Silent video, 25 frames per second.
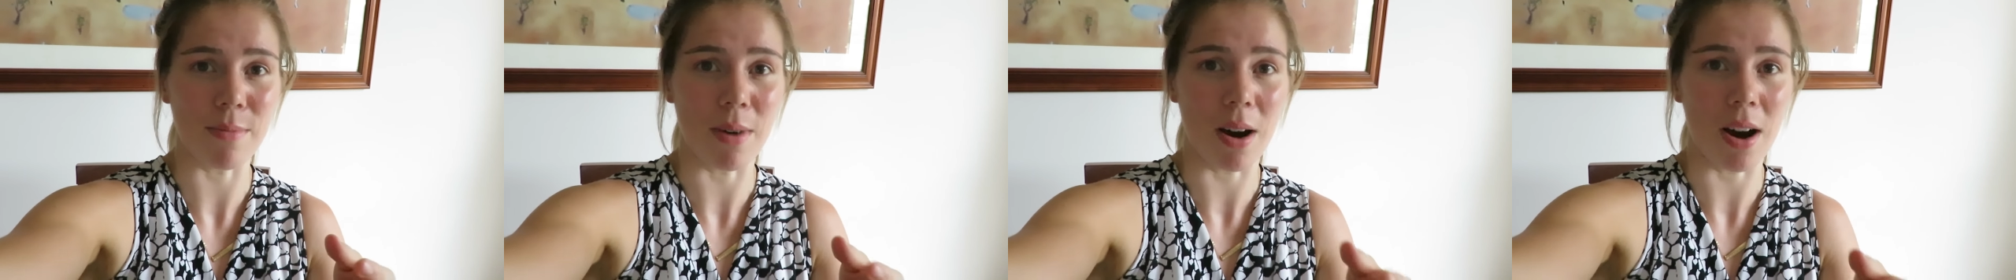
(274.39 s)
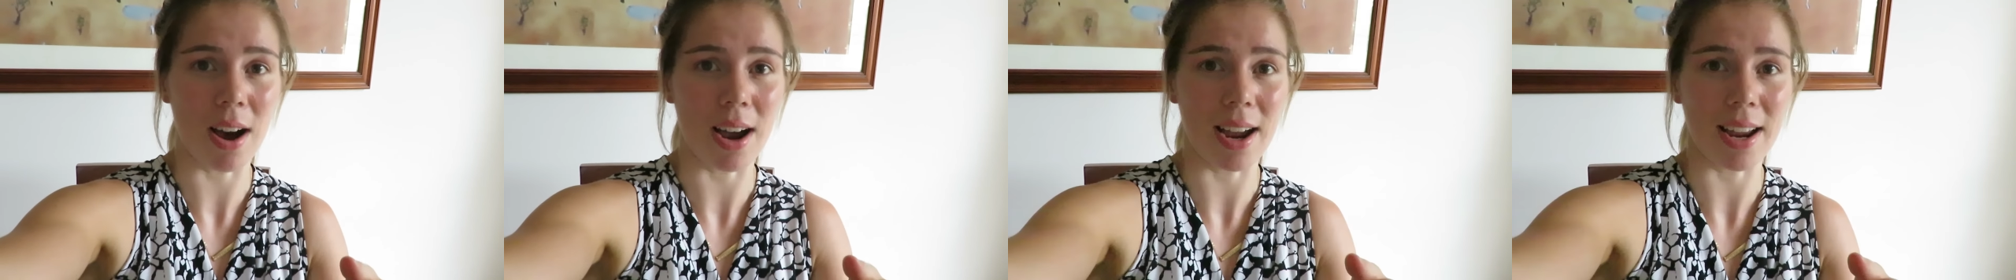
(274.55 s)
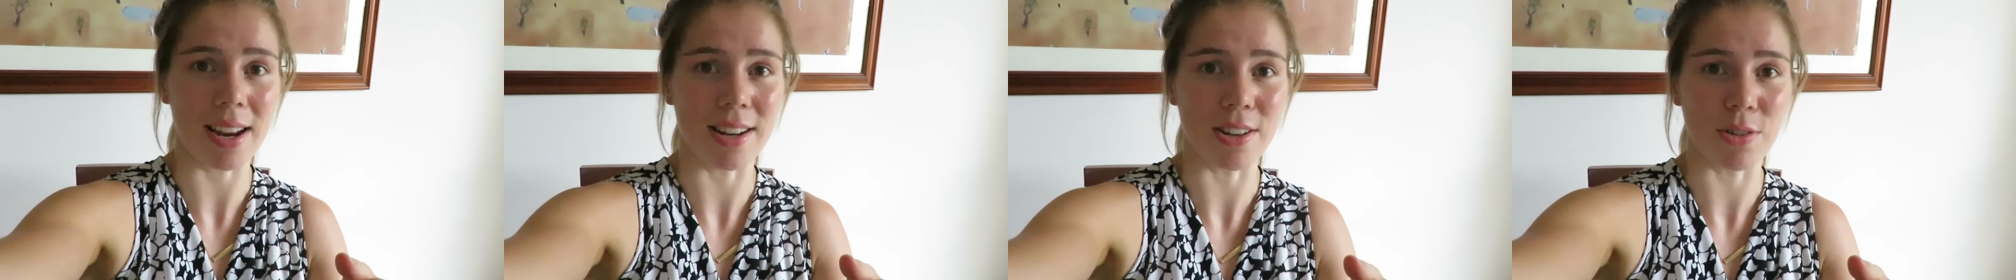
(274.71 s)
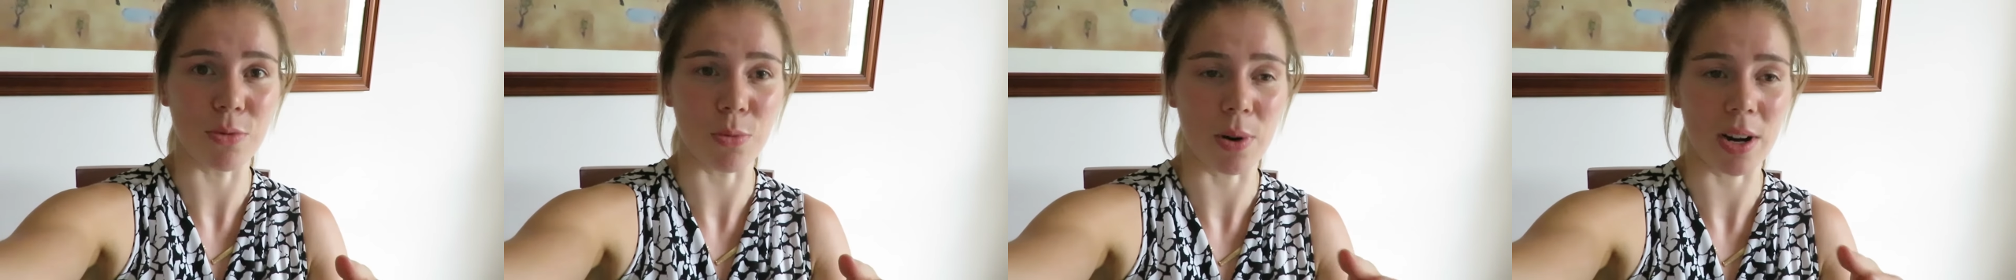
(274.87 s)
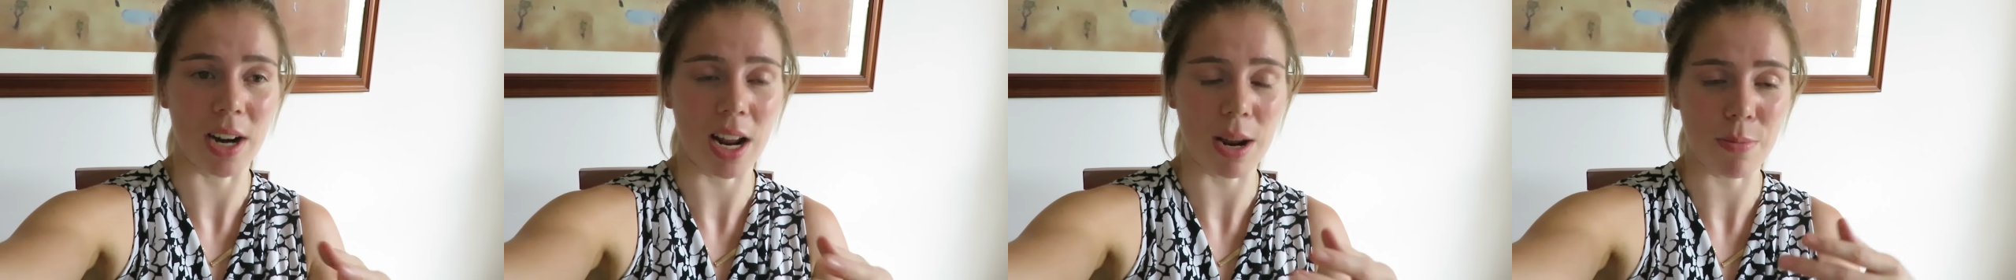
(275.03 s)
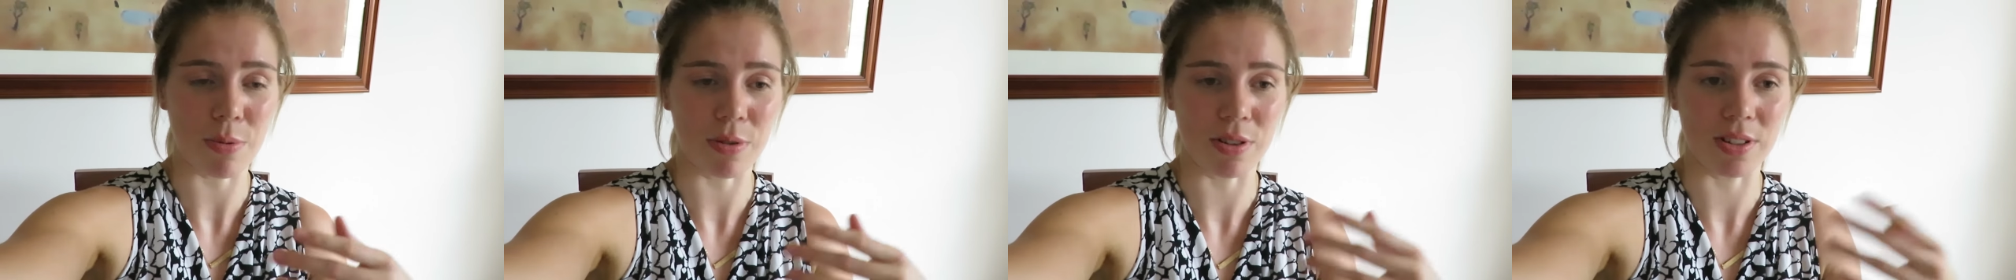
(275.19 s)
mind
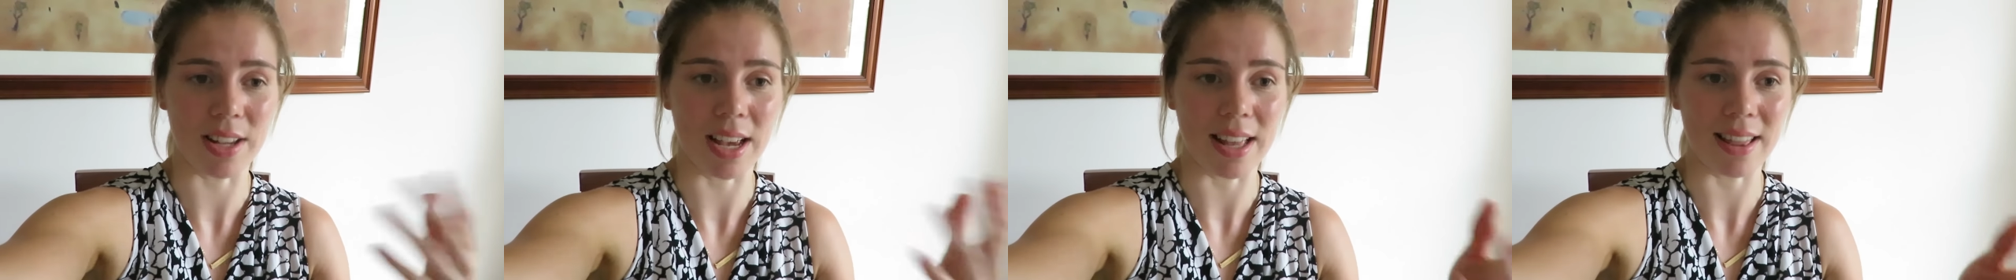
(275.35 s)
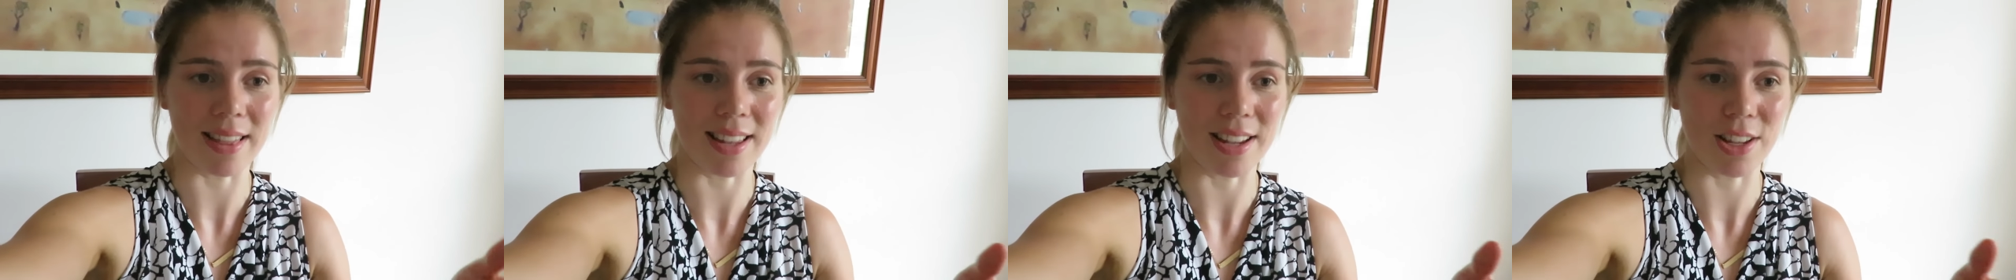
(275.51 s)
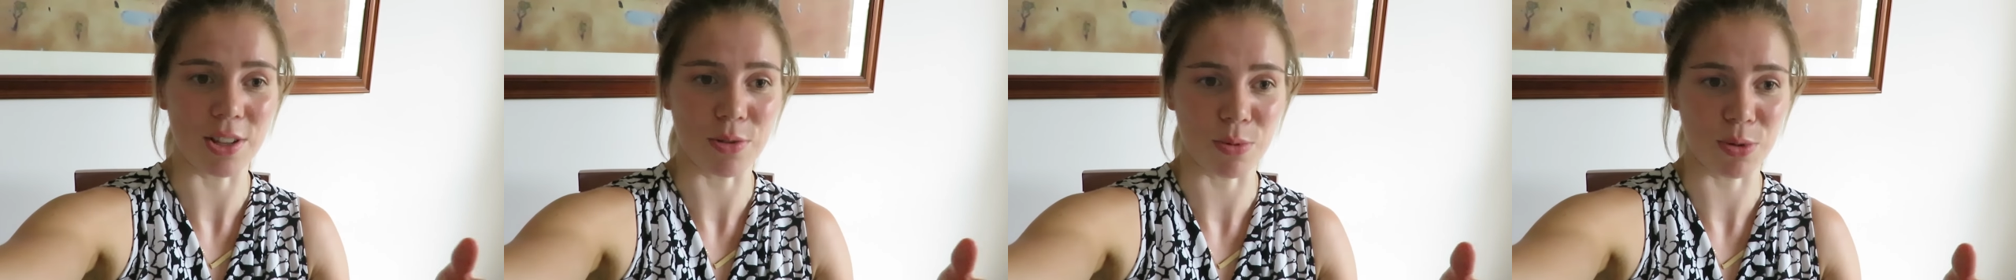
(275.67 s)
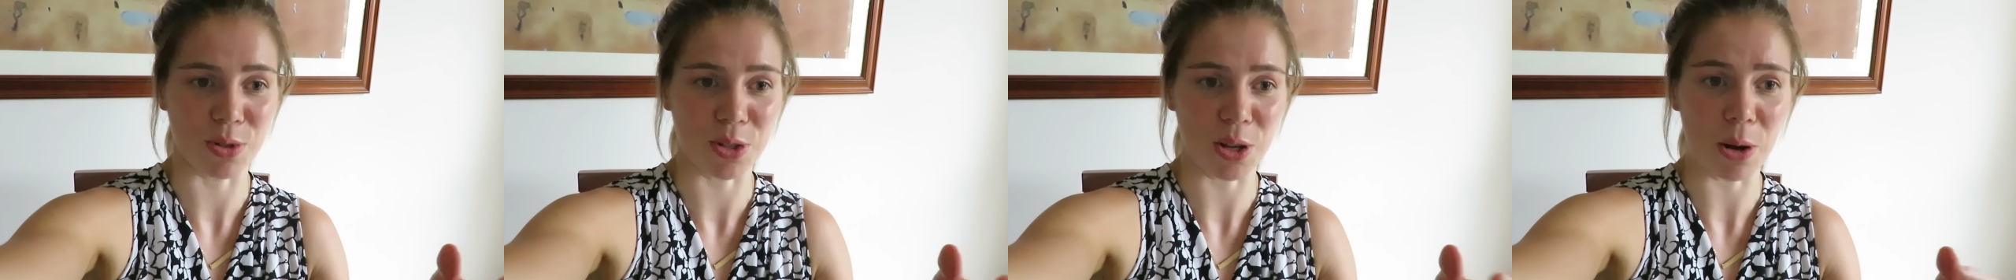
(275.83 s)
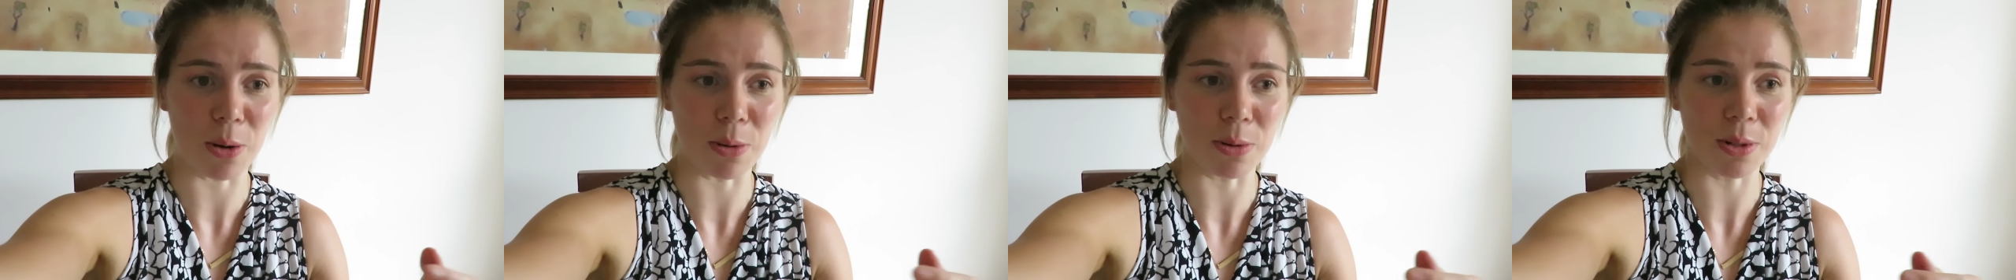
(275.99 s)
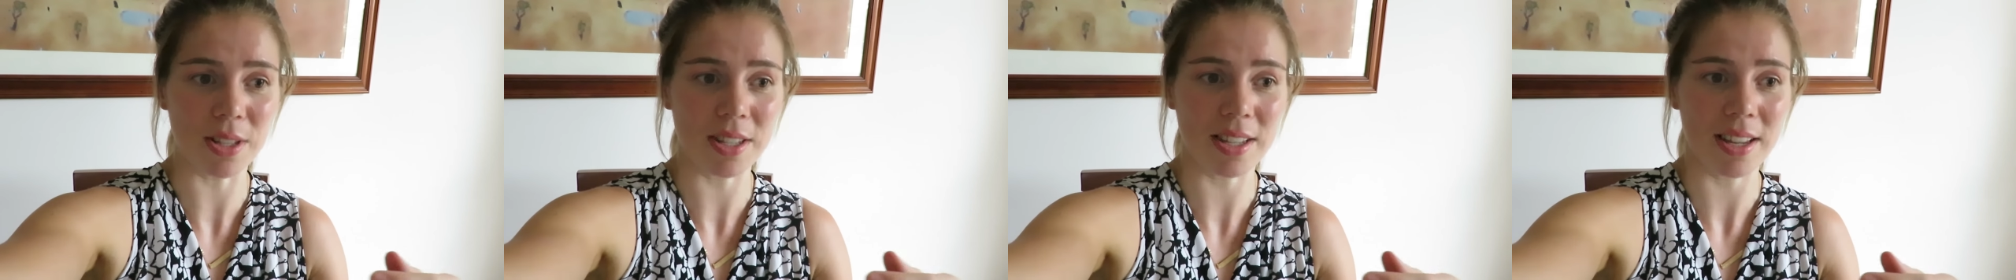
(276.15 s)
when I present these
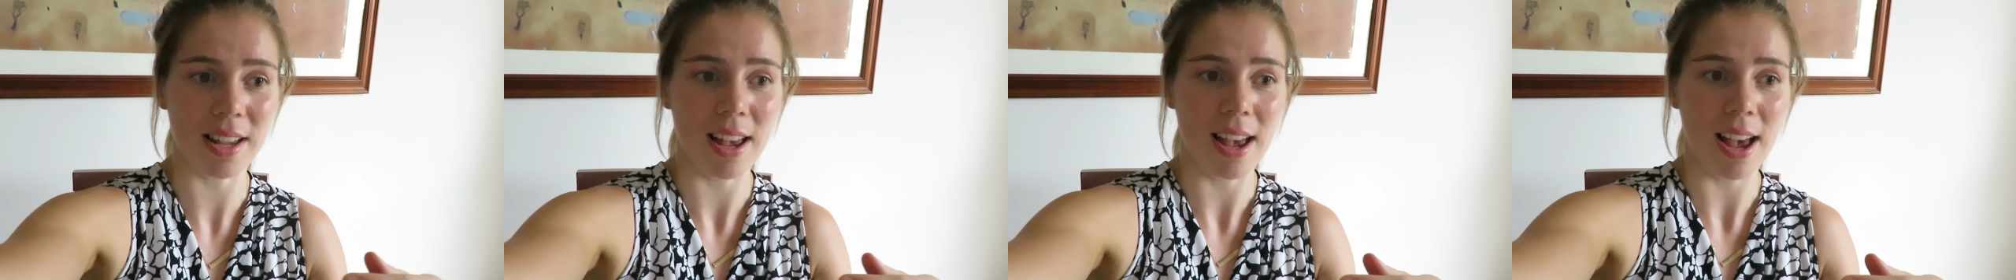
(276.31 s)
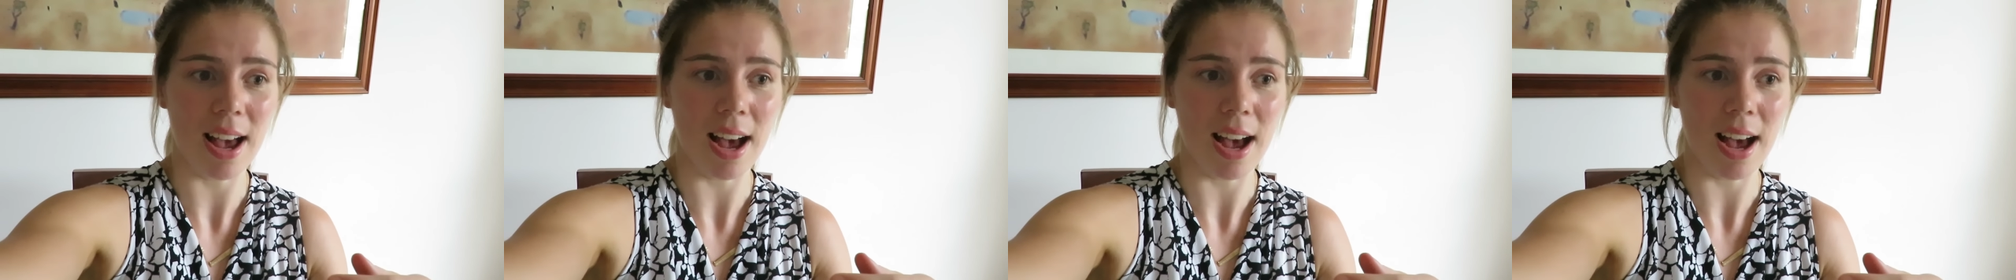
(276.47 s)
results